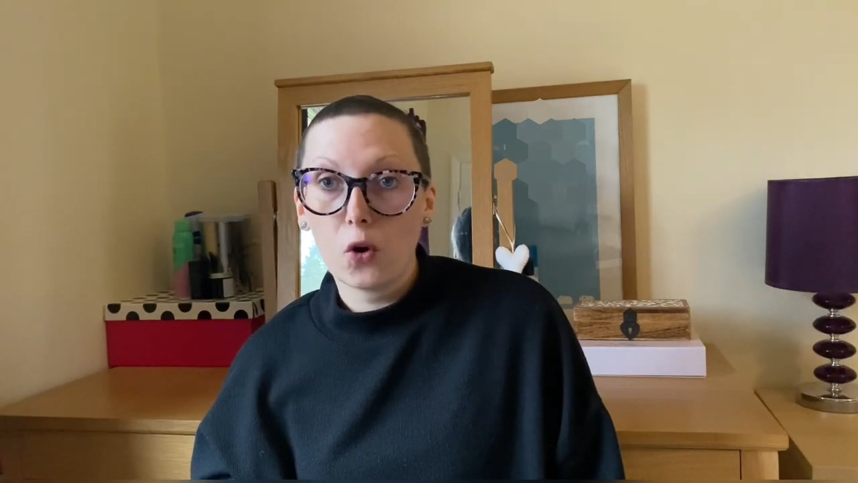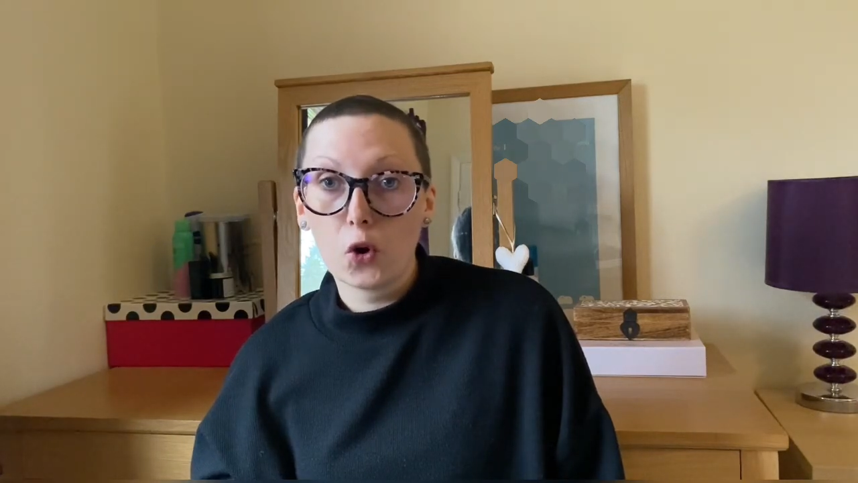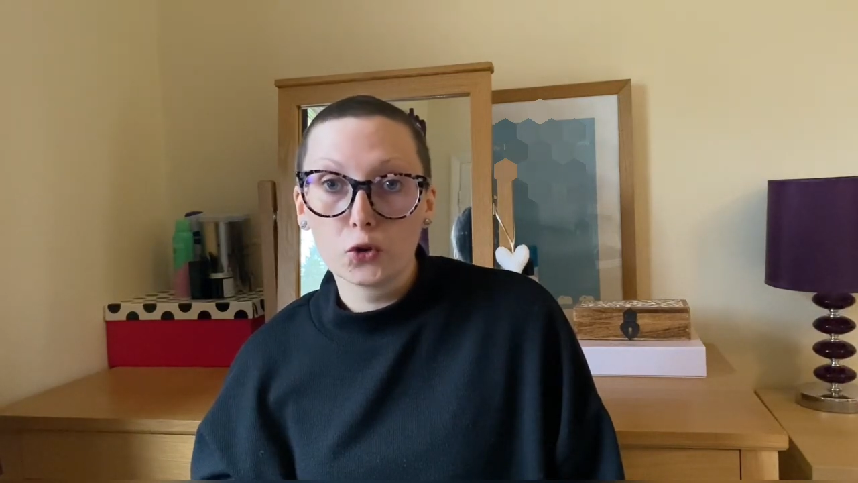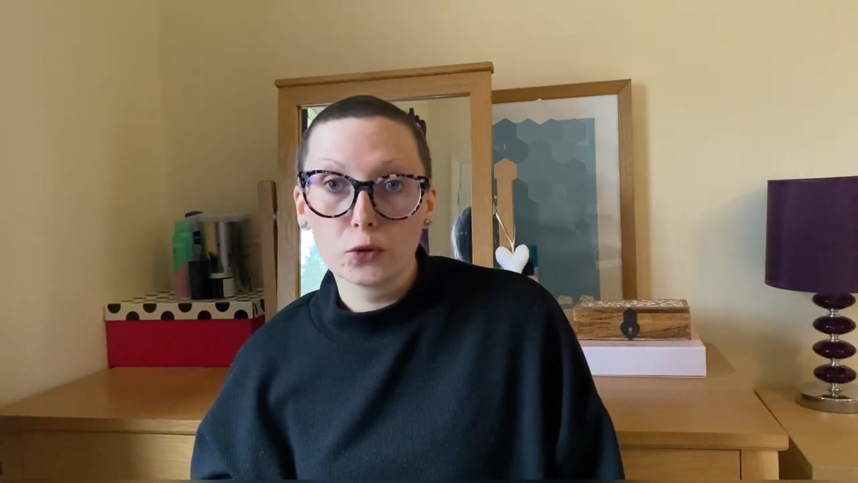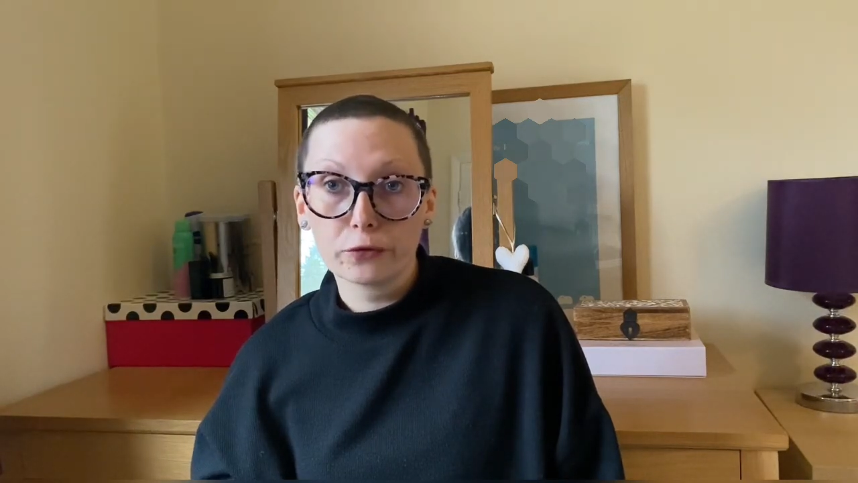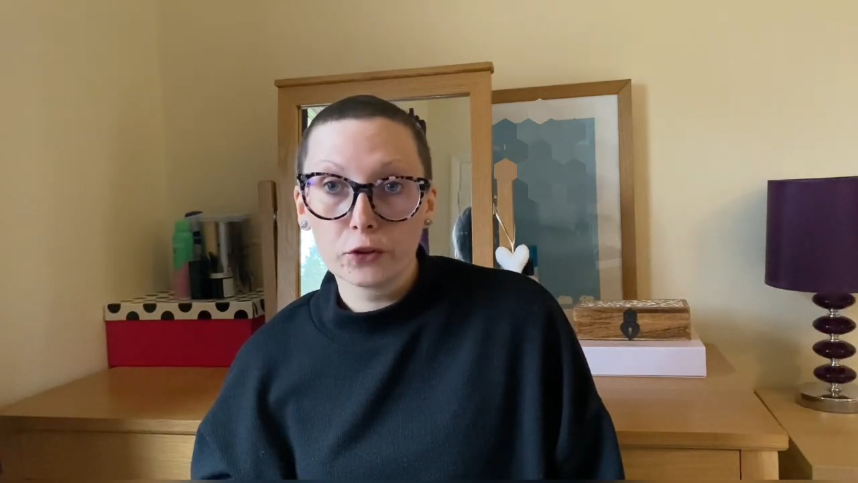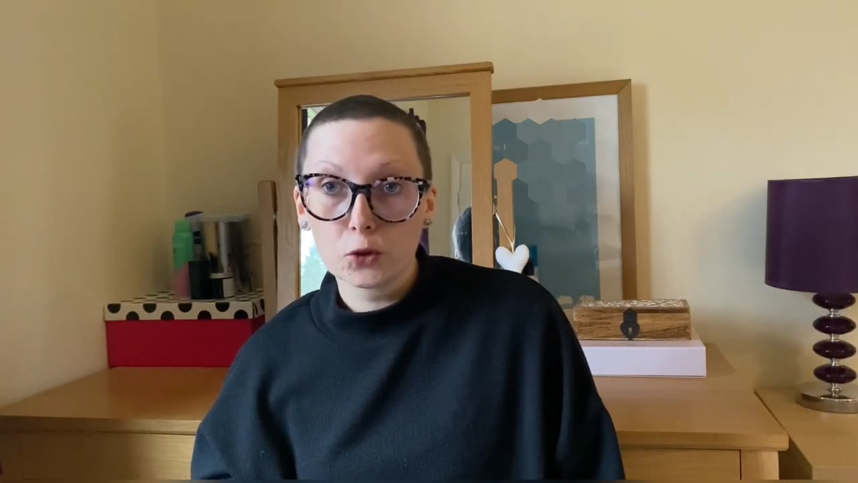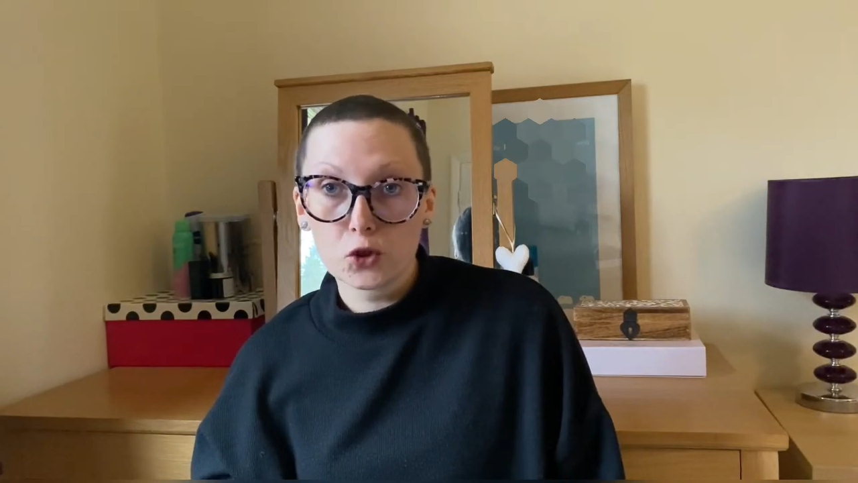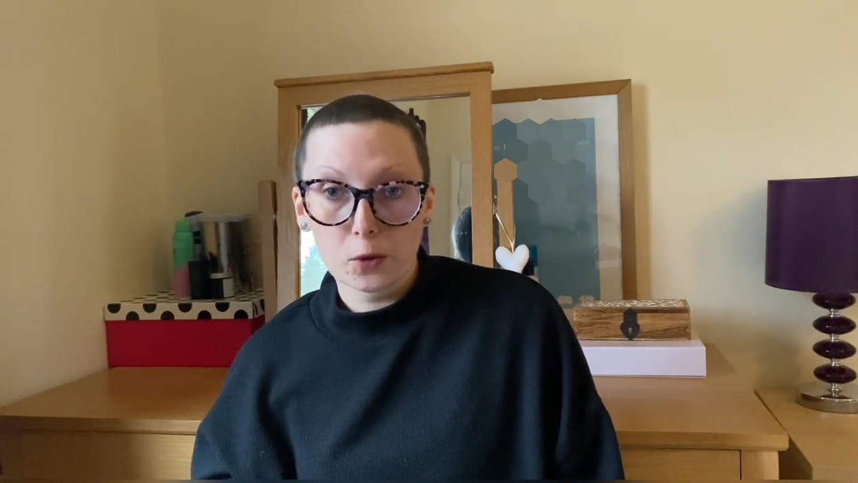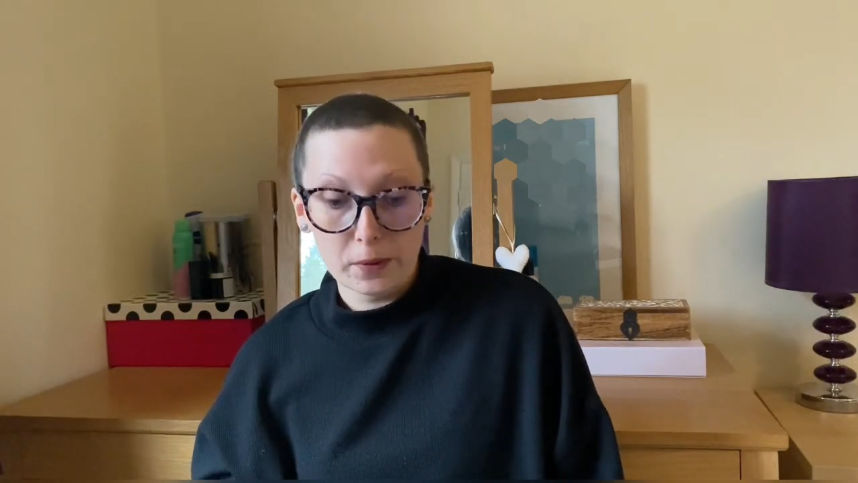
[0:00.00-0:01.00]
on your food
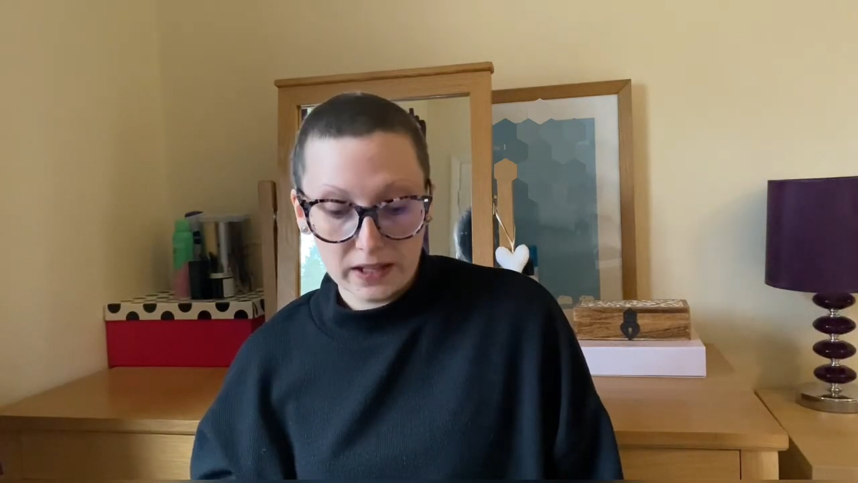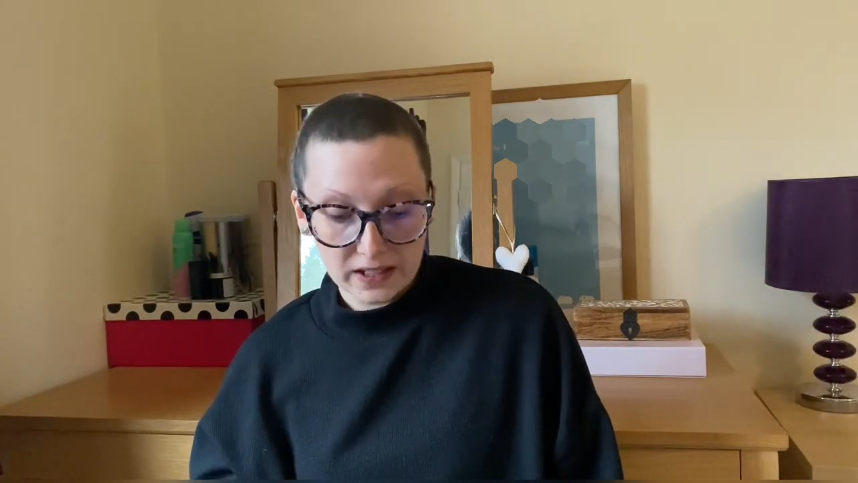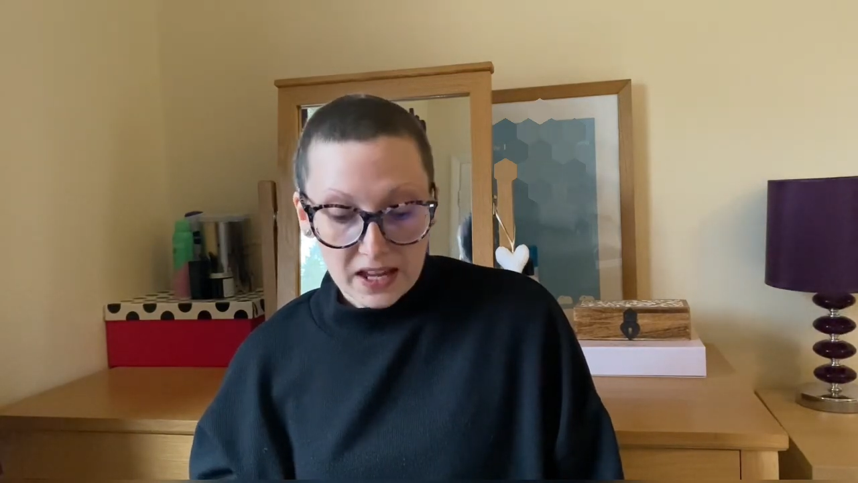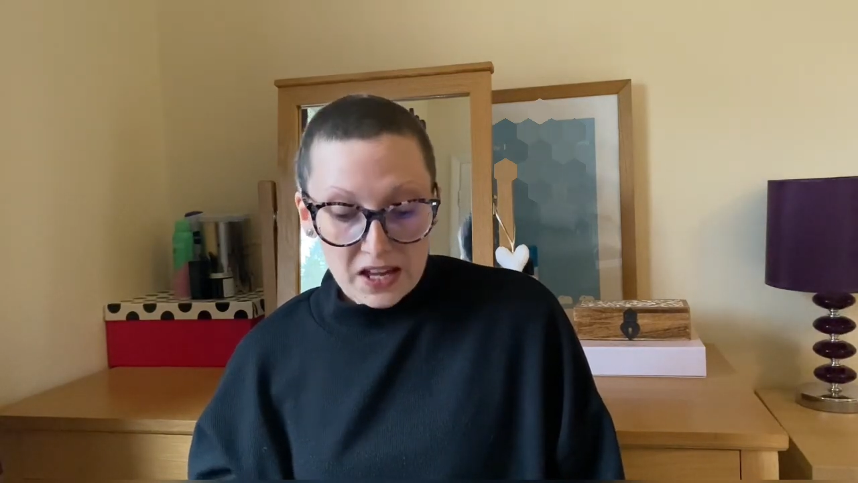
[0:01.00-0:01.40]
shopping.